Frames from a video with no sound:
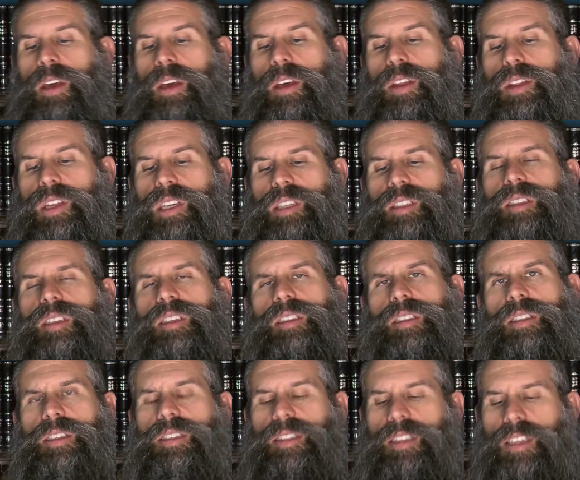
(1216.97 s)
This is
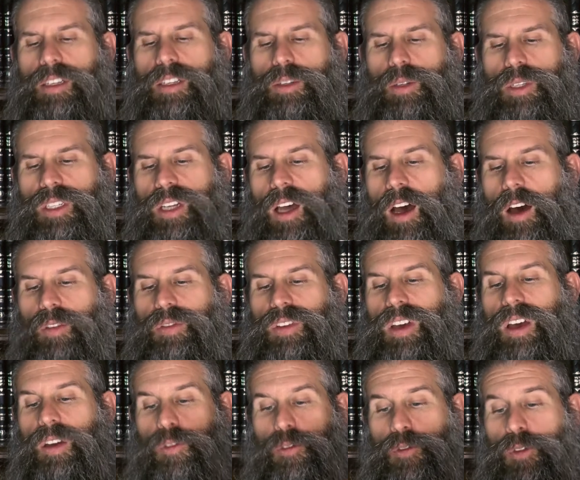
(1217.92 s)
the secret of
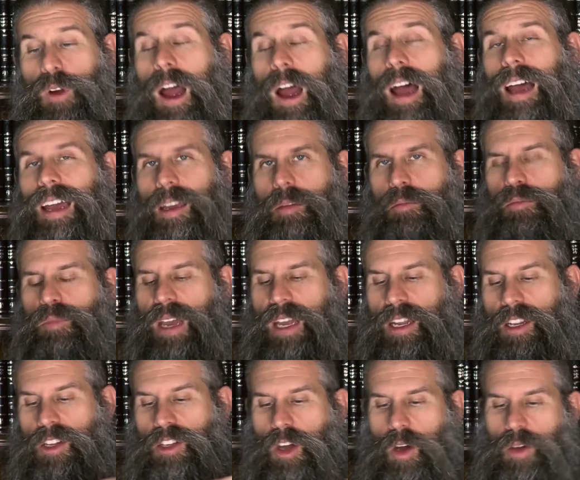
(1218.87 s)
Ephraim
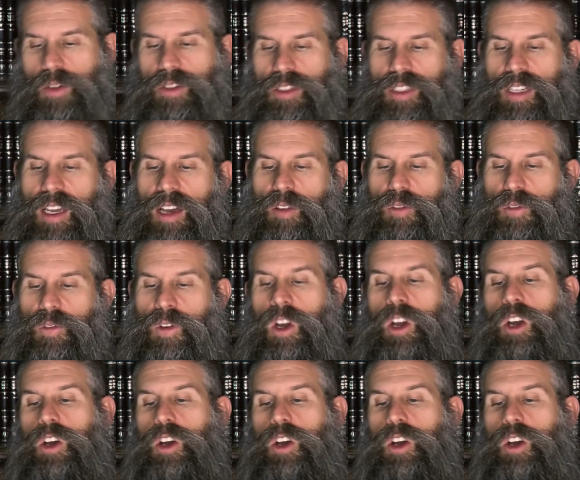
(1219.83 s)
ben Yosef,